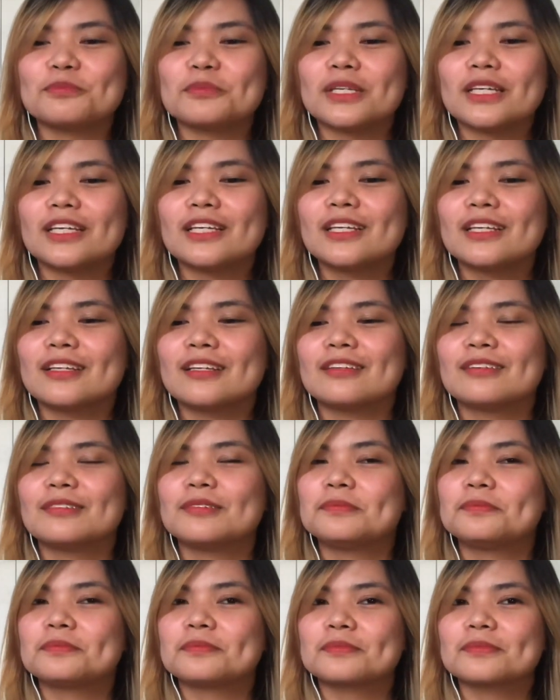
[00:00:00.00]
me,
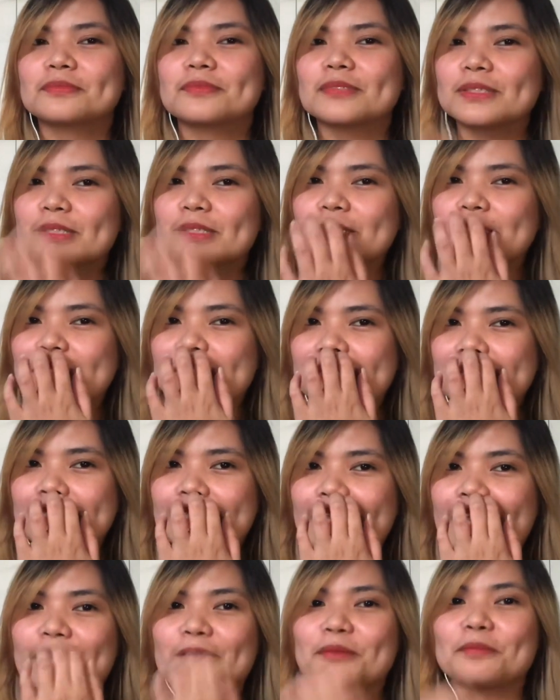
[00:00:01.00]

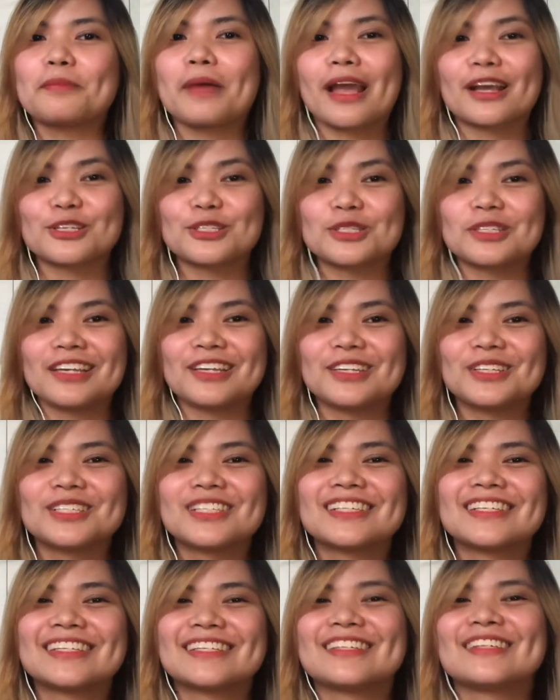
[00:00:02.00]
like
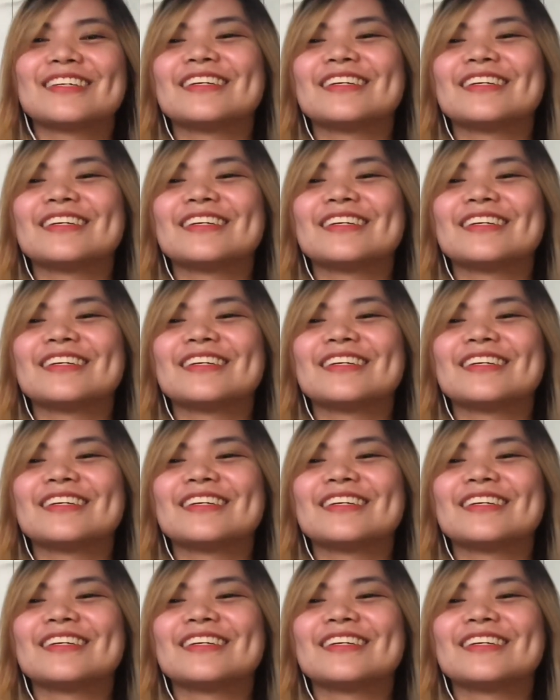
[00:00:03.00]
backstage.